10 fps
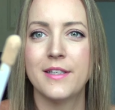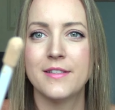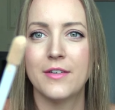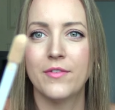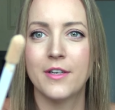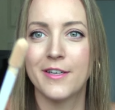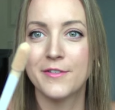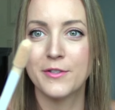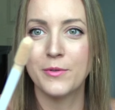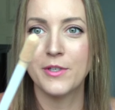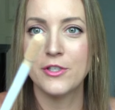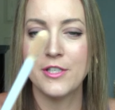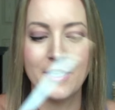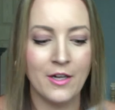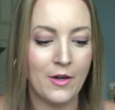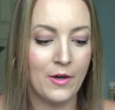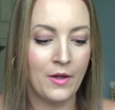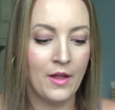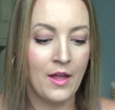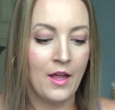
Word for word: It's definitely not squishy at all.